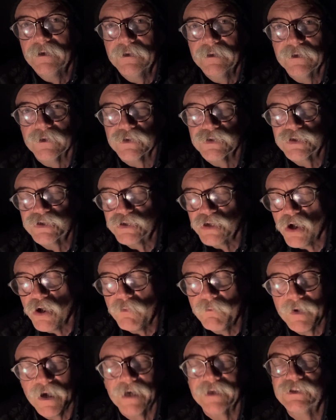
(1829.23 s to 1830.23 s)
There's so
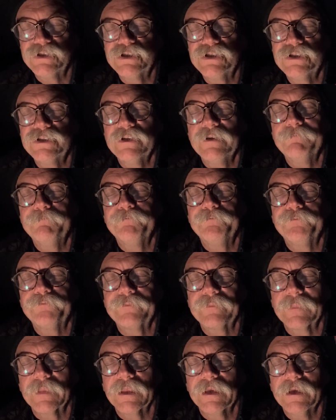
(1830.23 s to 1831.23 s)
much
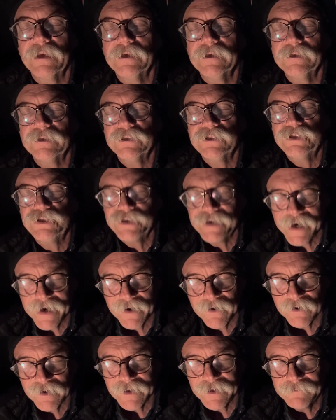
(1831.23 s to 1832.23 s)

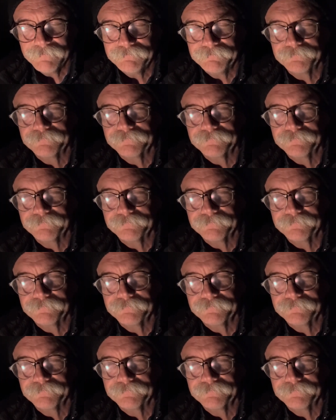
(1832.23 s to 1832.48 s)
cherry